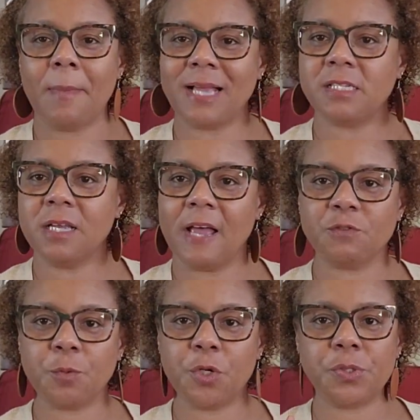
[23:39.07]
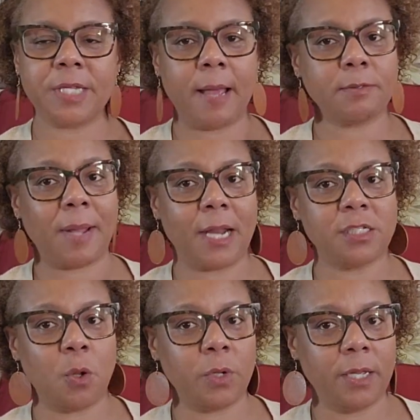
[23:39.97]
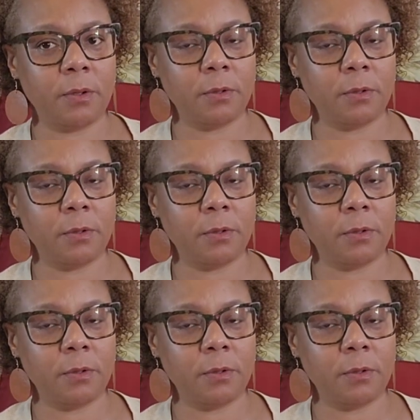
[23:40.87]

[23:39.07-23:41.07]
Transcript: I still have some cute snaps, but I just don't